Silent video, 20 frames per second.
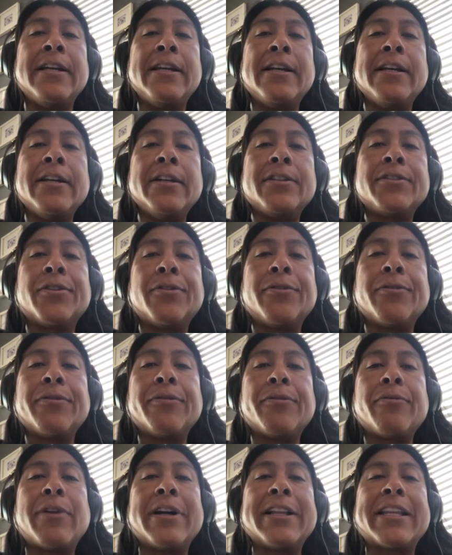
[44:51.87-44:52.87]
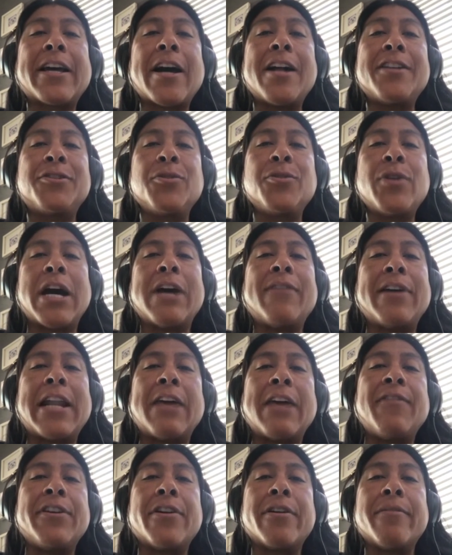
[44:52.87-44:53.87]
So what gods do you have
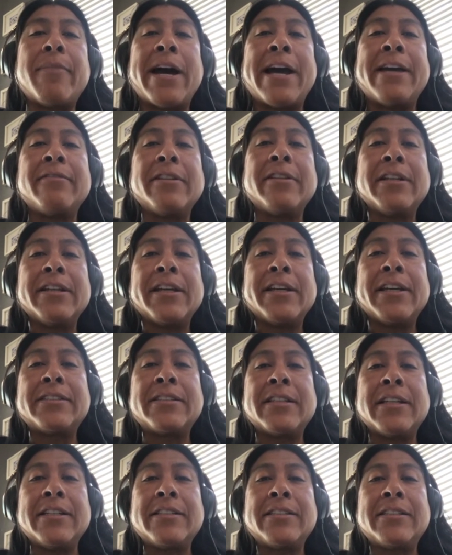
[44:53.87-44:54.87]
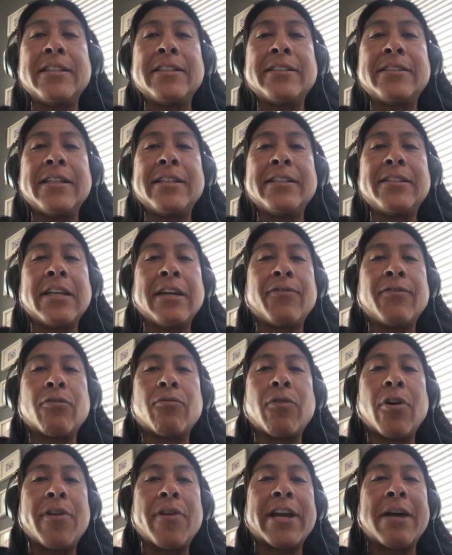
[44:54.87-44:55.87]
alive in your mind? Is if you're
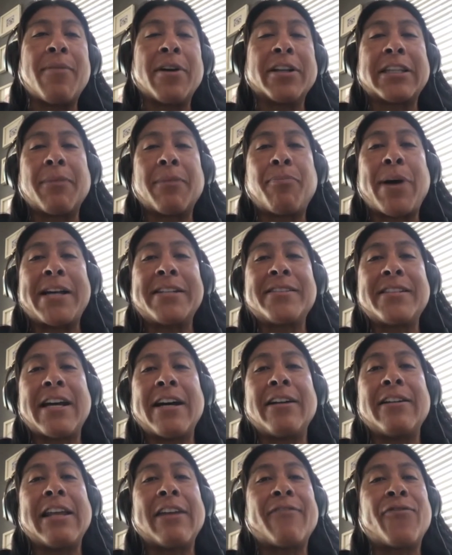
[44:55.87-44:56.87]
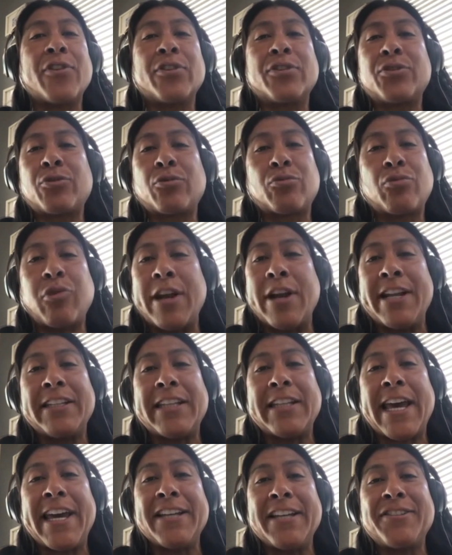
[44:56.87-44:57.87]
worrying about the pasta like for 20
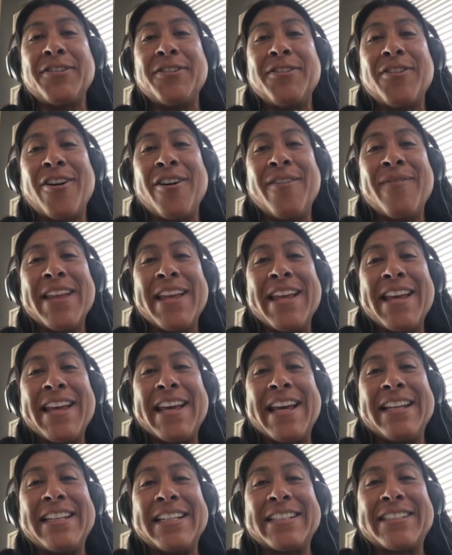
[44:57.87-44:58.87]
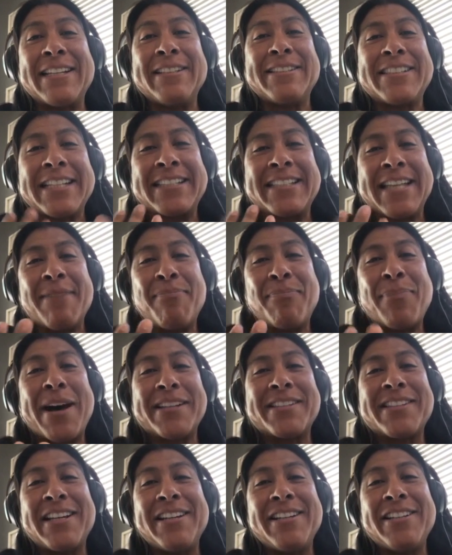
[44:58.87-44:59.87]
days, and it's the same
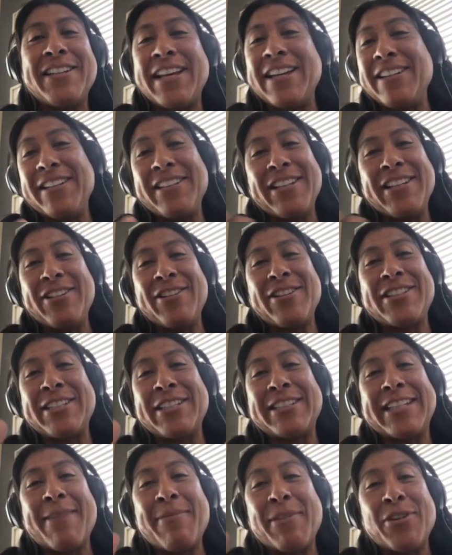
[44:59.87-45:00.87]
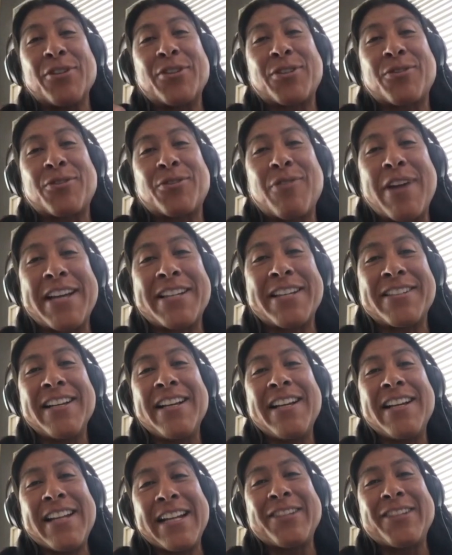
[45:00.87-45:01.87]
pasta, and it's just giving you stress,
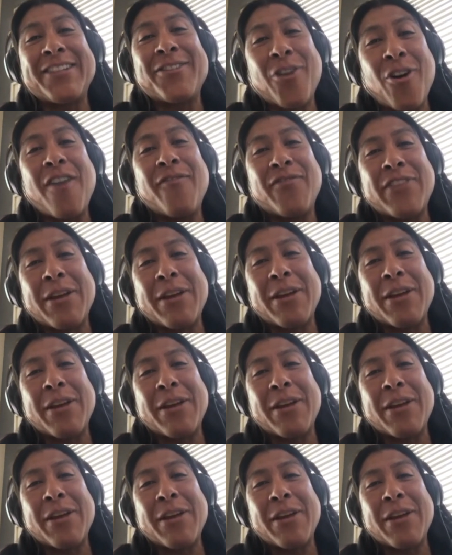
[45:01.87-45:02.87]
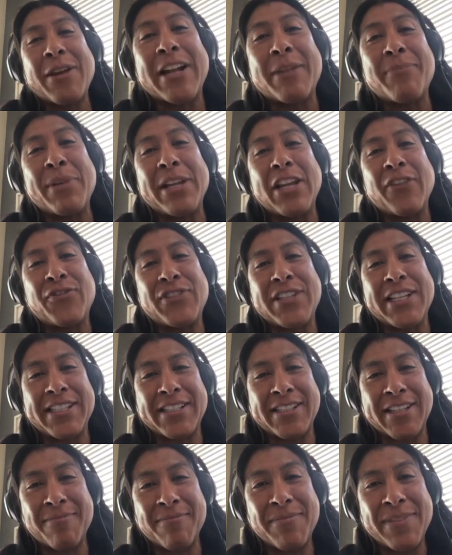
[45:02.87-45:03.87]
let go of the pasta, let go of that belief system.